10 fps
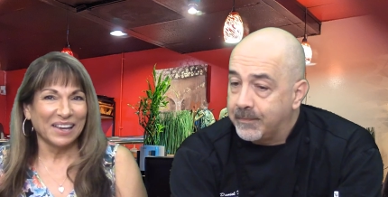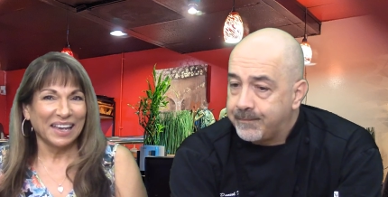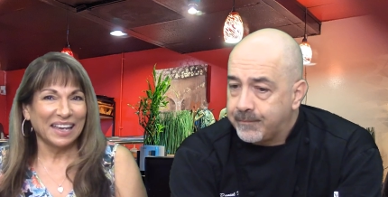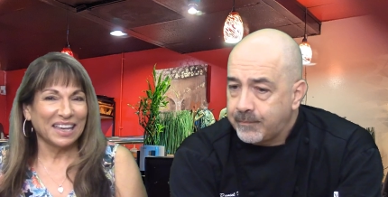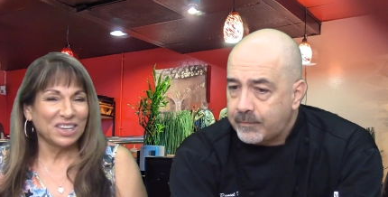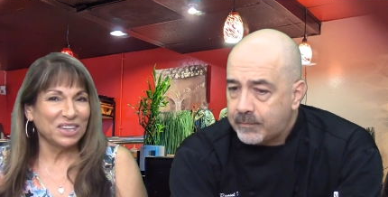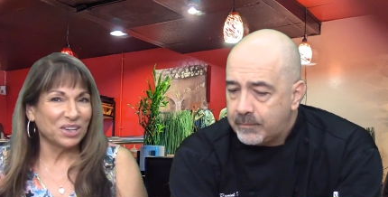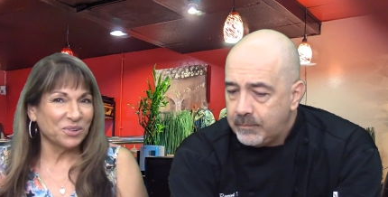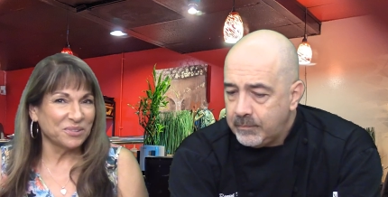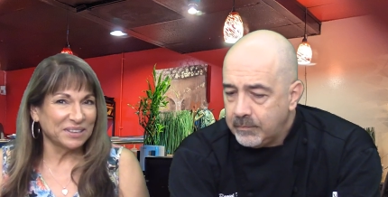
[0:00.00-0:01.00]
Speaker 1: And you
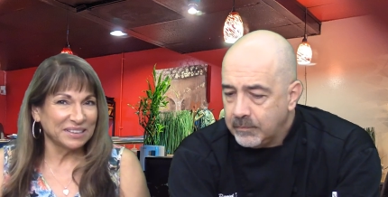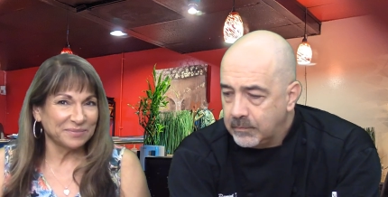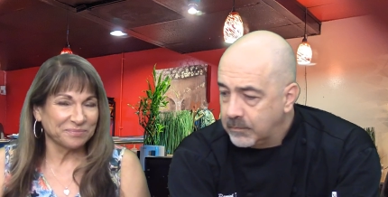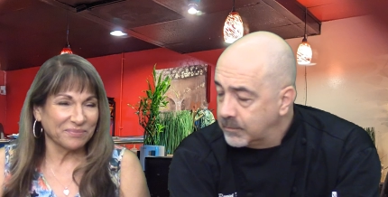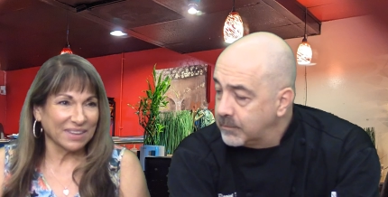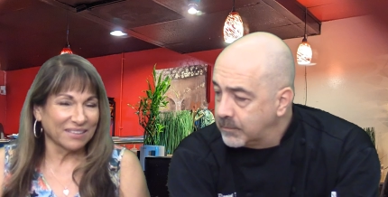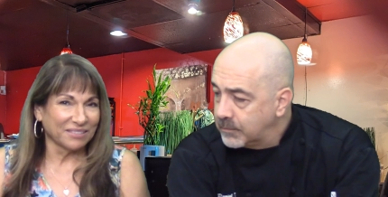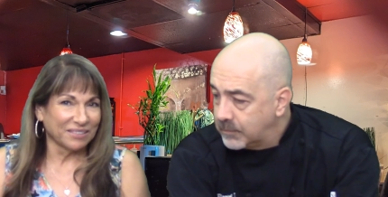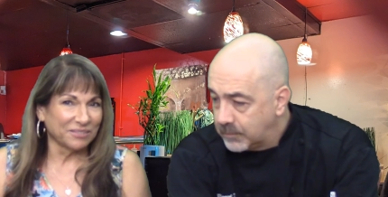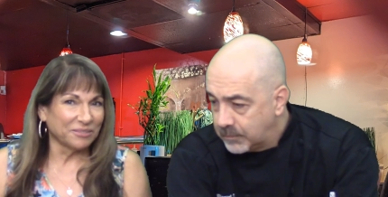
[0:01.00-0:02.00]
know what?
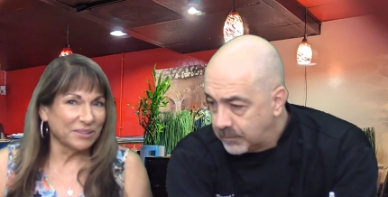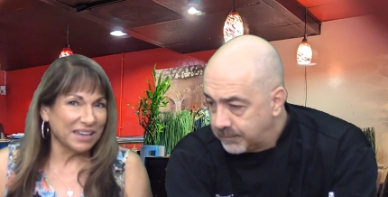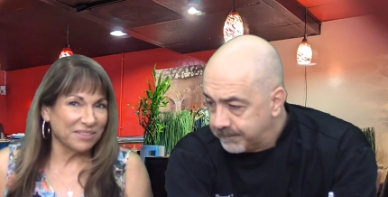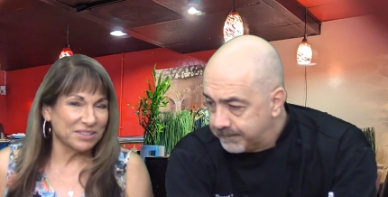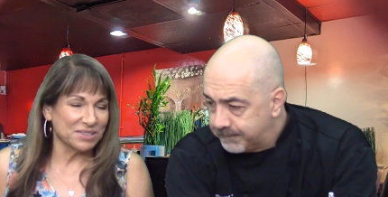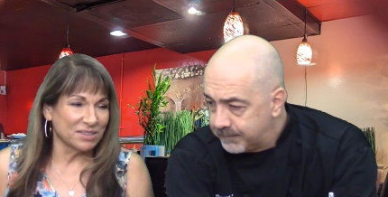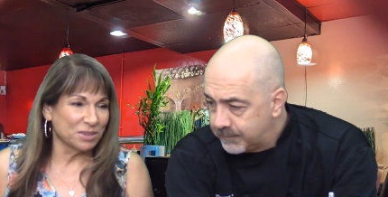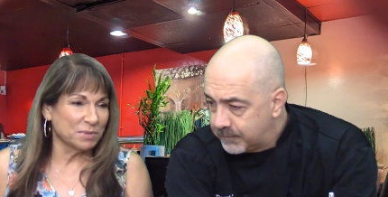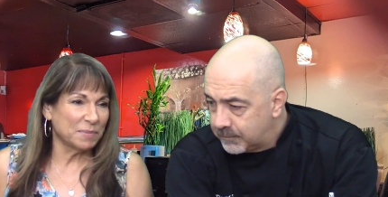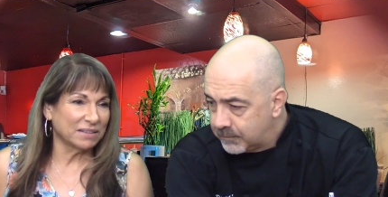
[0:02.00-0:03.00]
we haven't told
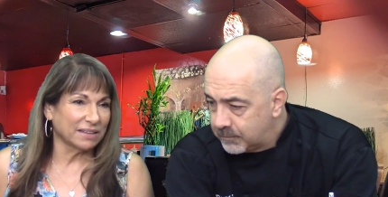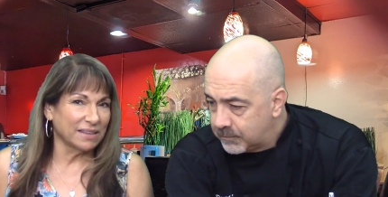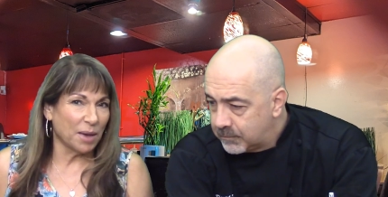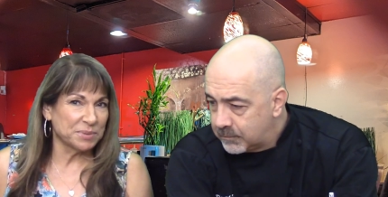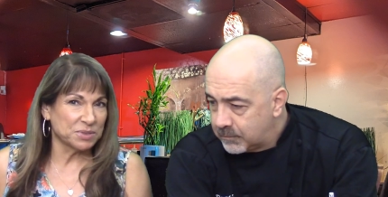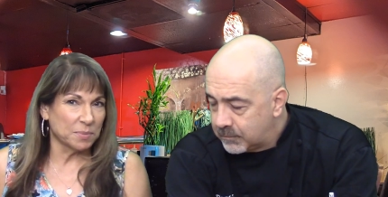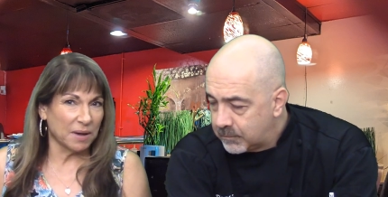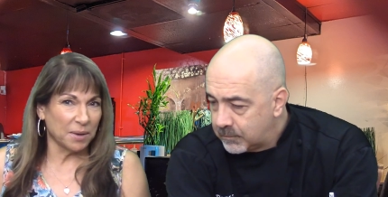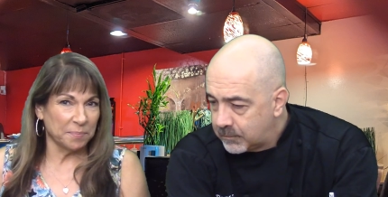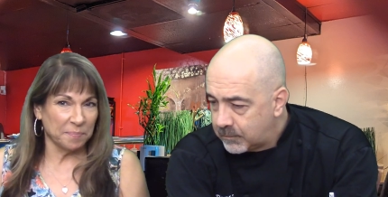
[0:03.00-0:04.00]
them about the lobster
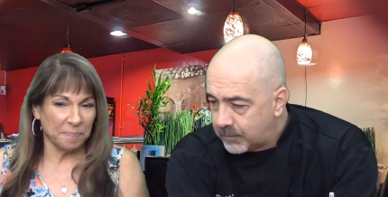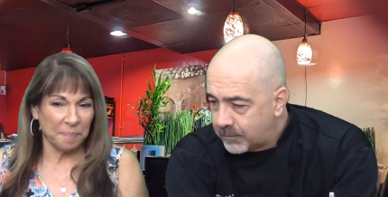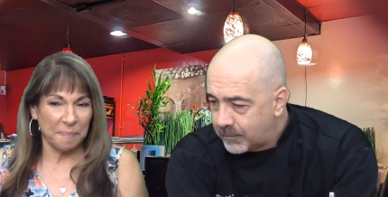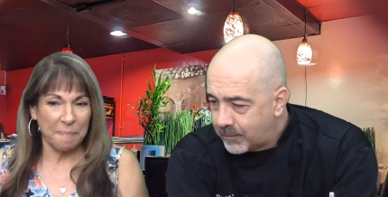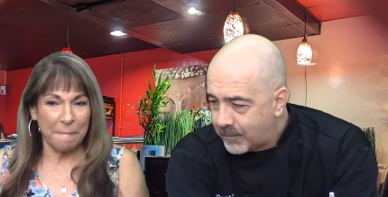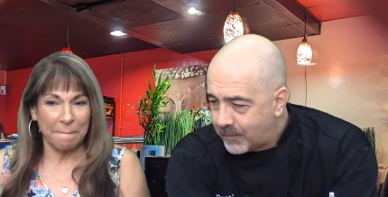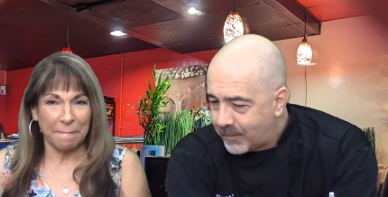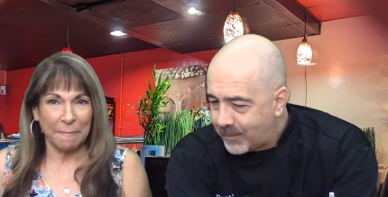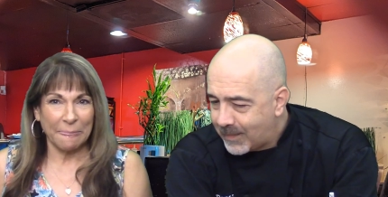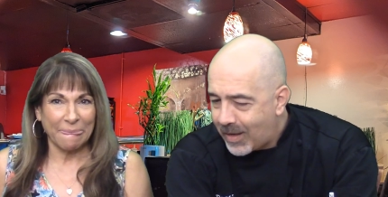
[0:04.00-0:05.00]
bomb.
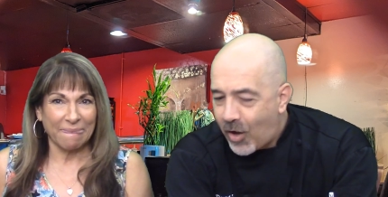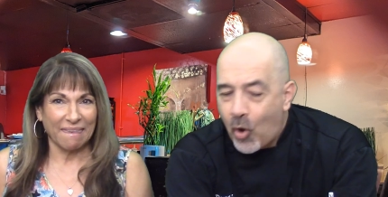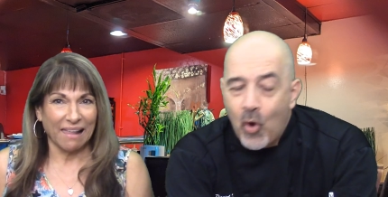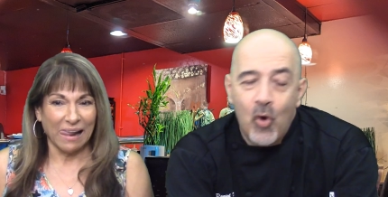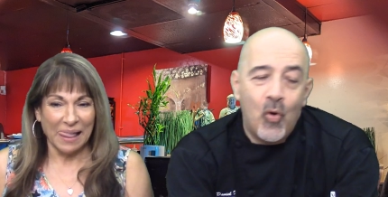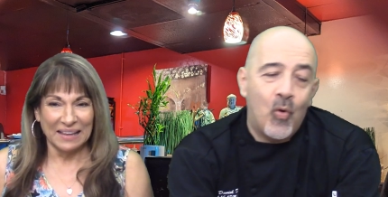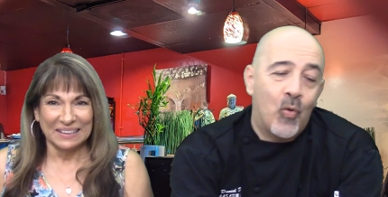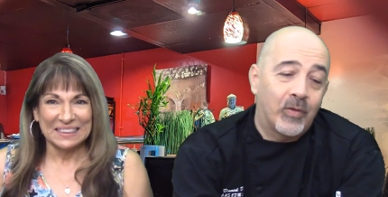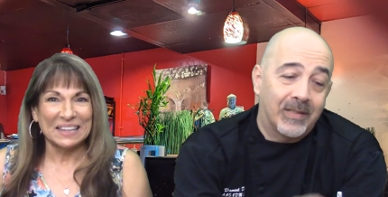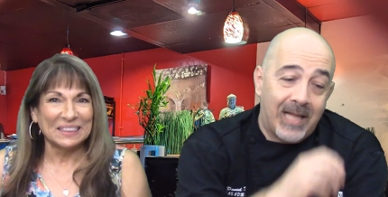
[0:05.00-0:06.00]
Speaker 2: Oh,
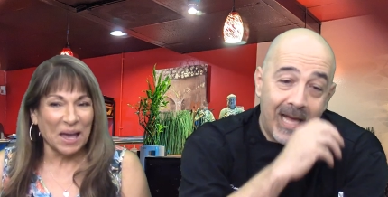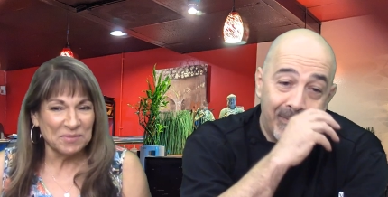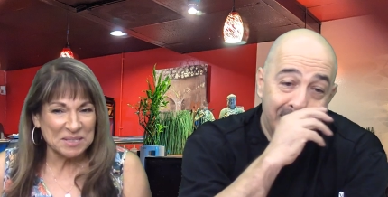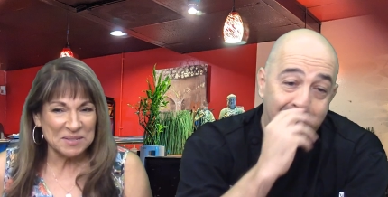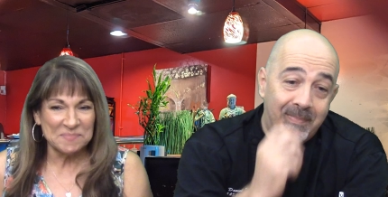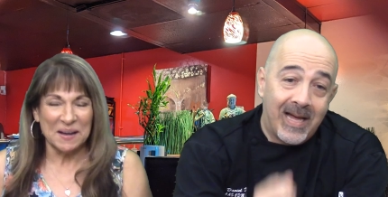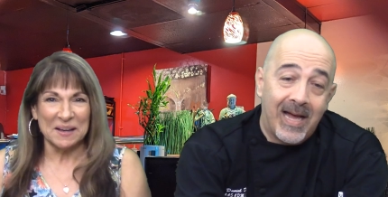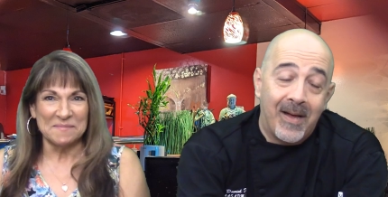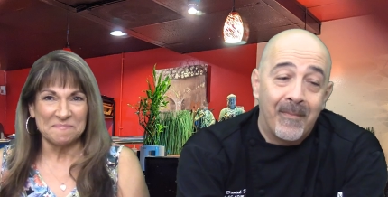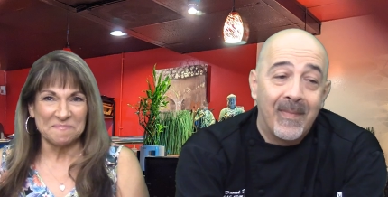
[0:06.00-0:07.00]
the, the lobster, lobster,
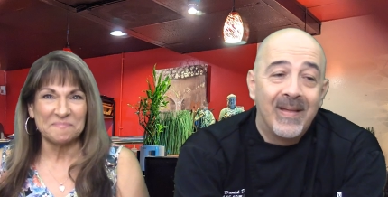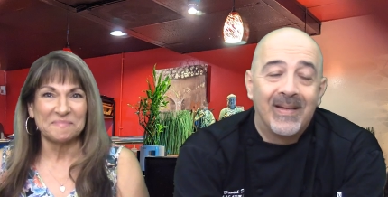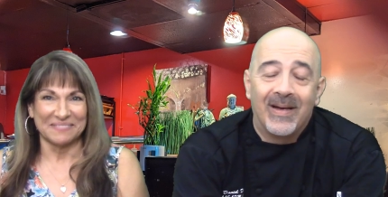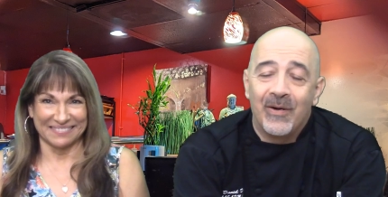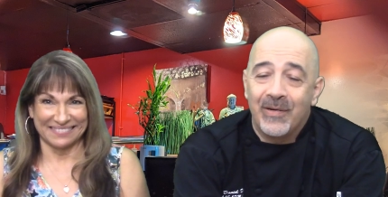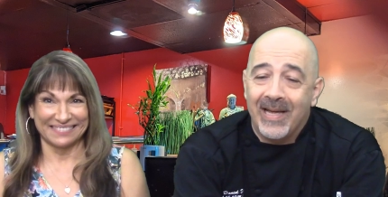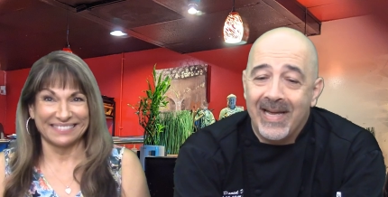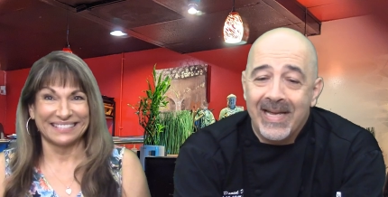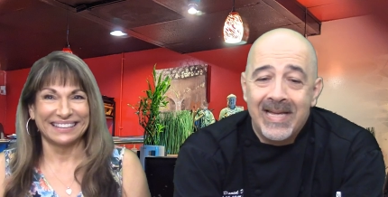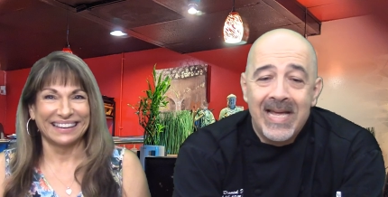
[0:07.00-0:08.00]
bomb. bomb.
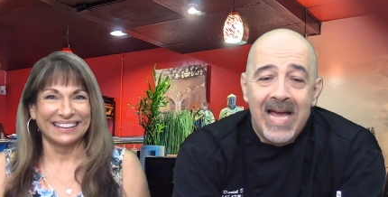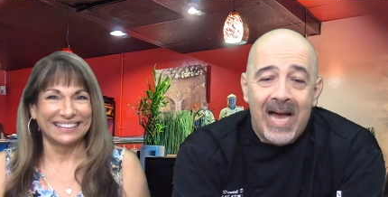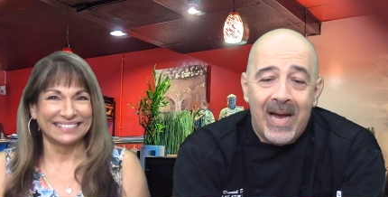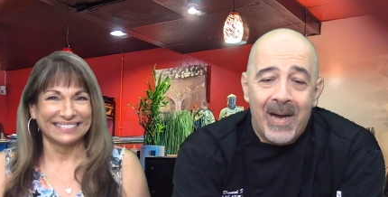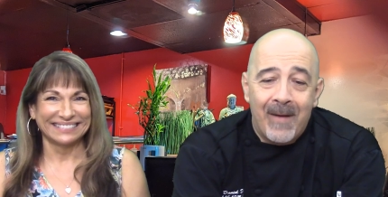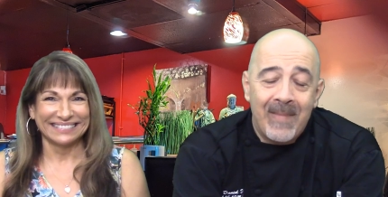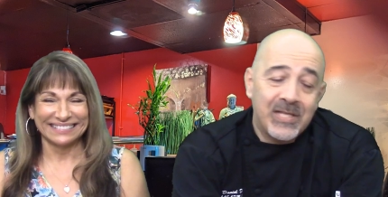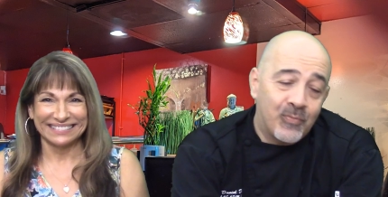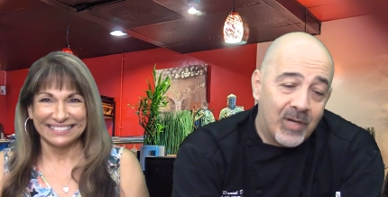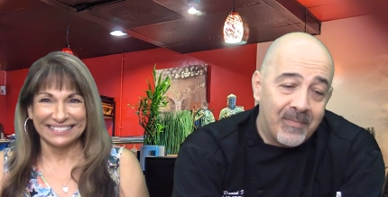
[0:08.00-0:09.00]
Okay. Yeah. Um,
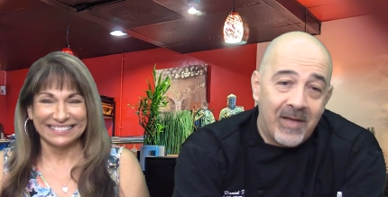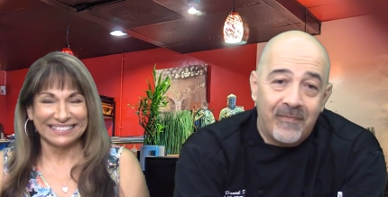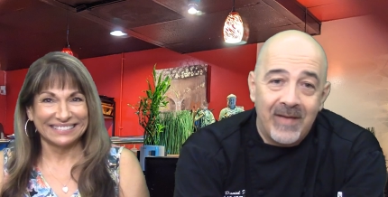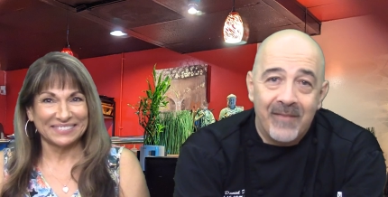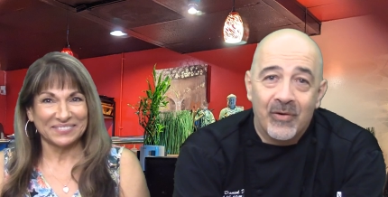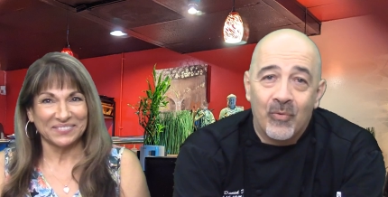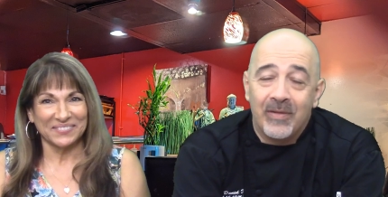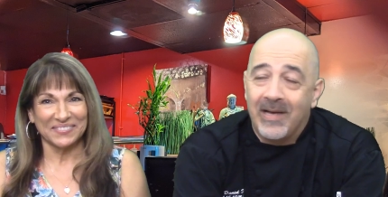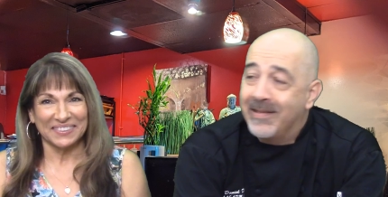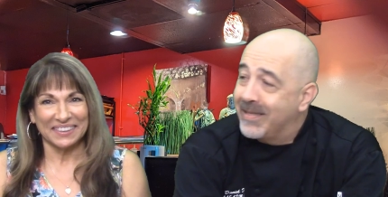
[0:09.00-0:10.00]
that's one of my favorite
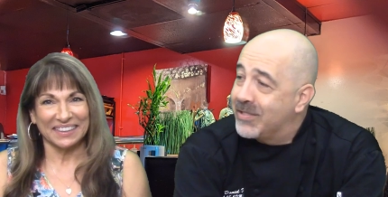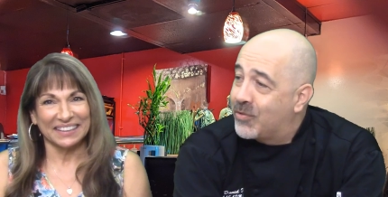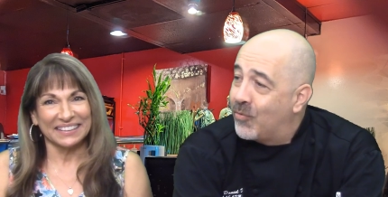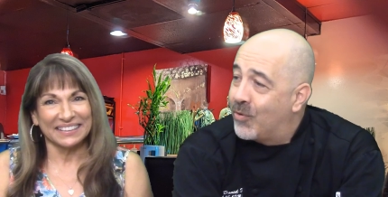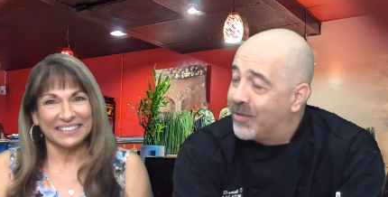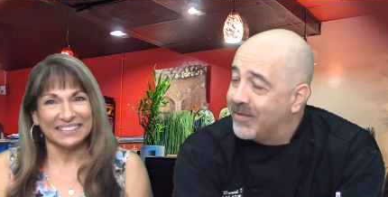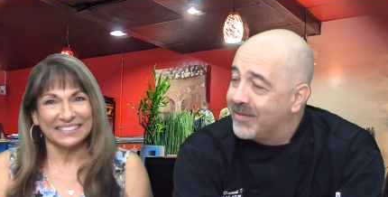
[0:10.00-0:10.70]
uh, things to order